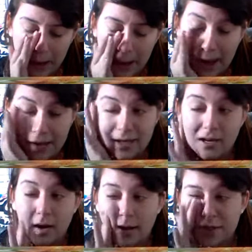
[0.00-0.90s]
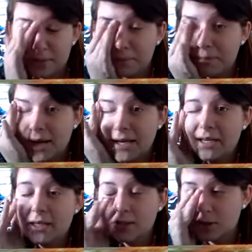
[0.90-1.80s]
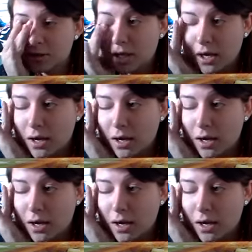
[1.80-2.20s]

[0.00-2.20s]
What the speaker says: in light beige.